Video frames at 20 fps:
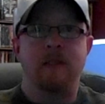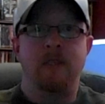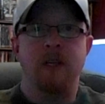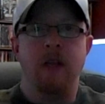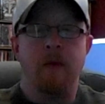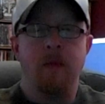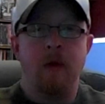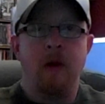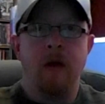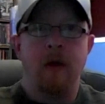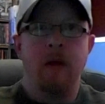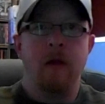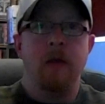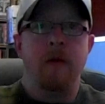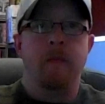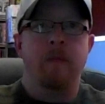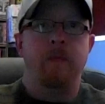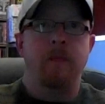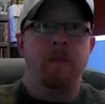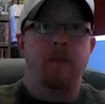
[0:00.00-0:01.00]
Gemini,
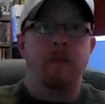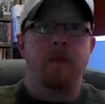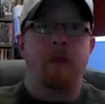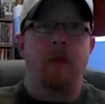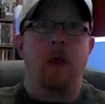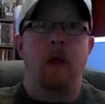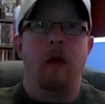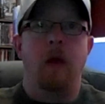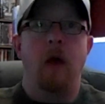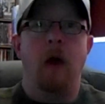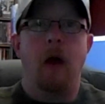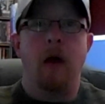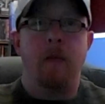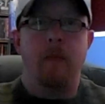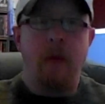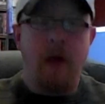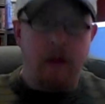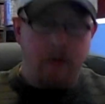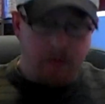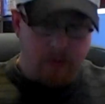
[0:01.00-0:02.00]

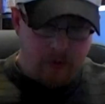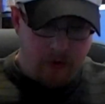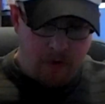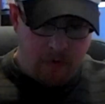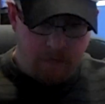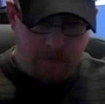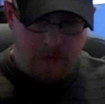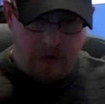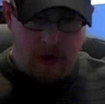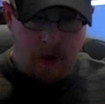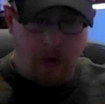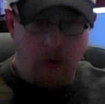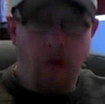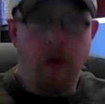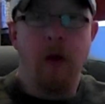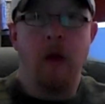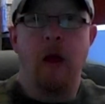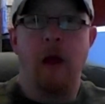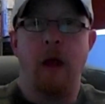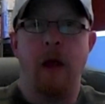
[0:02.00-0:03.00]
back with another video,
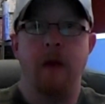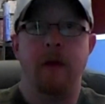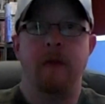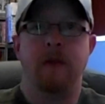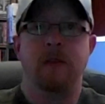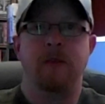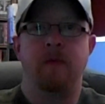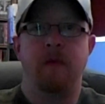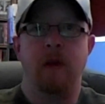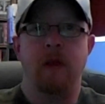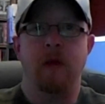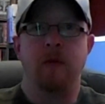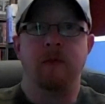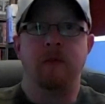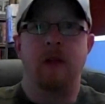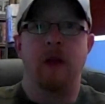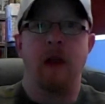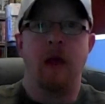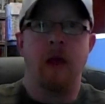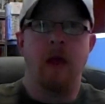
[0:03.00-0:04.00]
and in this video
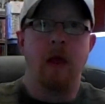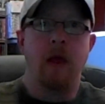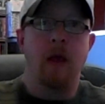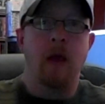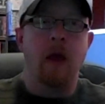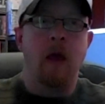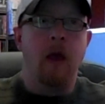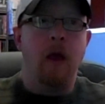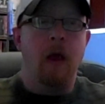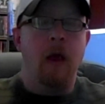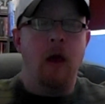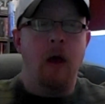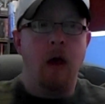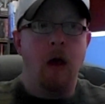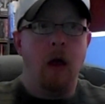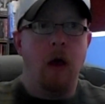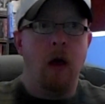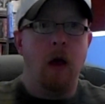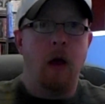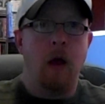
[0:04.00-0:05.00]
today,
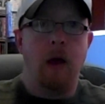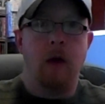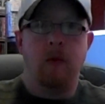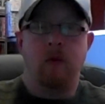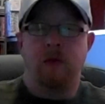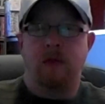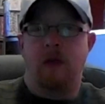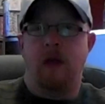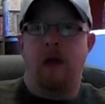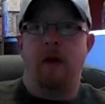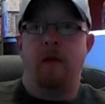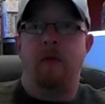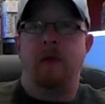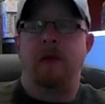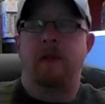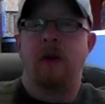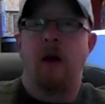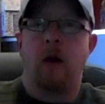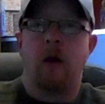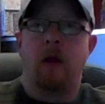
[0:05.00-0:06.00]
I was going to be
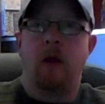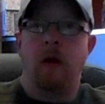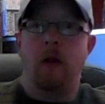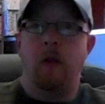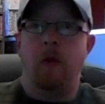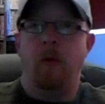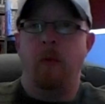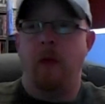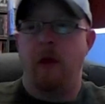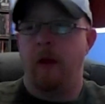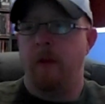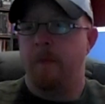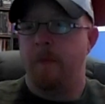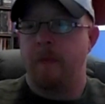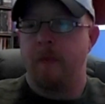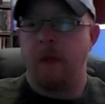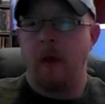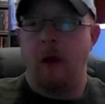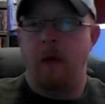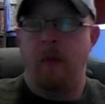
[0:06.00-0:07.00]
talking a little bit
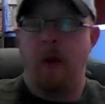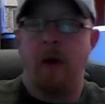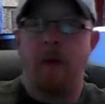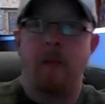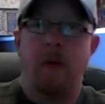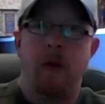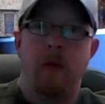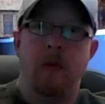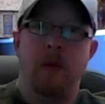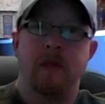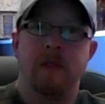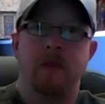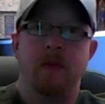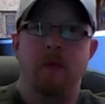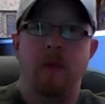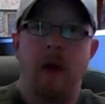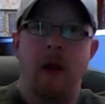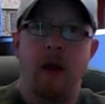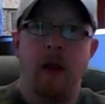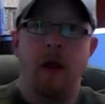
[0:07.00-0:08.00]
about my
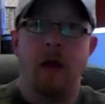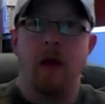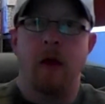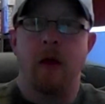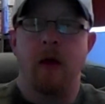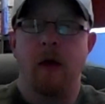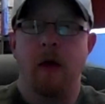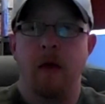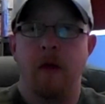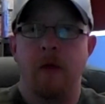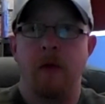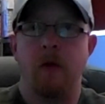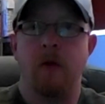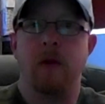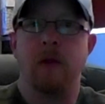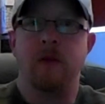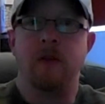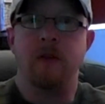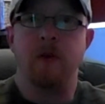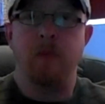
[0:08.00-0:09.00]
WrestleMania
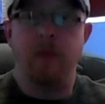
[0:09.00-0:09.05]
32